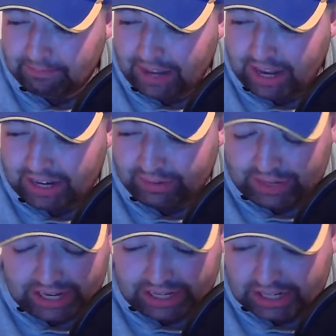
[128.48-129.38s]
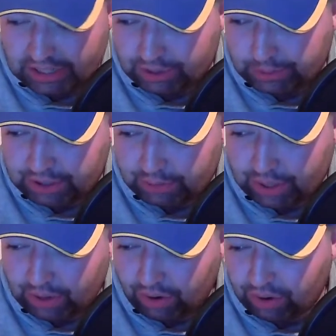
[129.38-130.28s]
leave a link in the description
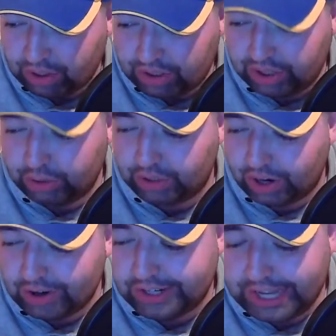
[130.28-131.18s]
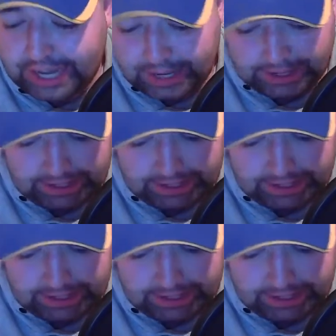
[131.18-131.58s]
below. 2:30,